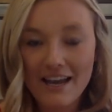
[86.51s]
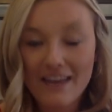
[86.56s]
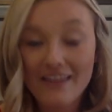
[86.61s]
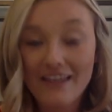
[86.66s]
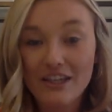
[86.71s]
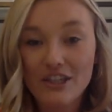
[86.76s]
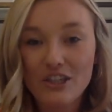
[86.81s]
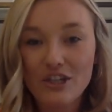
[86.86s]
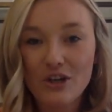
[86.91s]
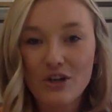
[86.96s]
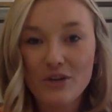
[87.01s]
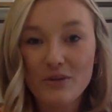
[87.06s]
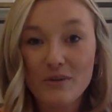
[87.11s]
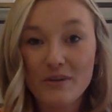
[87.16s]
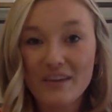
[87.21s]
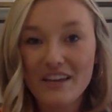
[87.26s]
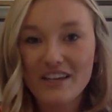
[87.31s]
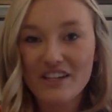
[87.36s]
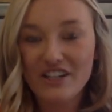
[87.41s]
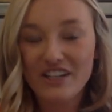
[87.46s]
that shows me
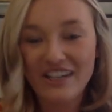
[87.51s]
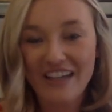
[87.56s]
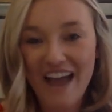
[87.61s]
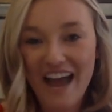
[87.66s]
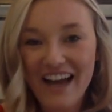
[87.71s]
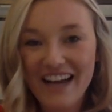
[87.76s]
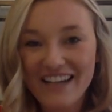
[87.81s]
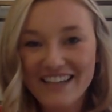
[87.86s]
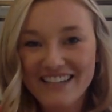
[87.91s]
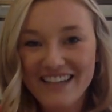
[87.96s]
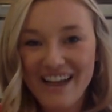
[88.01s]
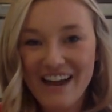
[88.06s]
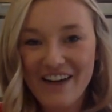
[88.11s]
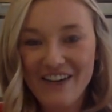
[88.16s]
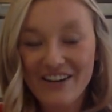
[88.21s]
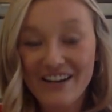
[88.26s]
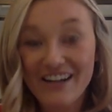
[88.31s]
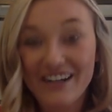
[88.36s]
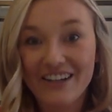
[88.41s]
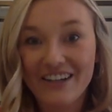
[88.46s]
that you got it
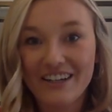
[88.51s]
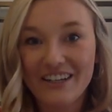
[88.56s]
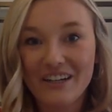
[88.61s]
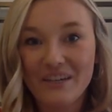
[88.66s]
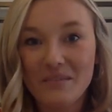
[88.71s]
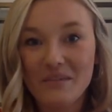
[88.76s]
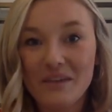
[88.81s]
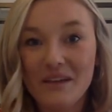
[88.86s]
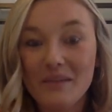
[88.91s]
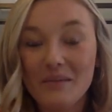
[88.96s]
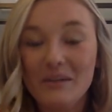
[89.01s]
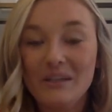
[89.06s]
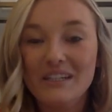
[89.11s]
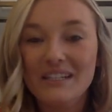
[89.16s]
down and are going to be able to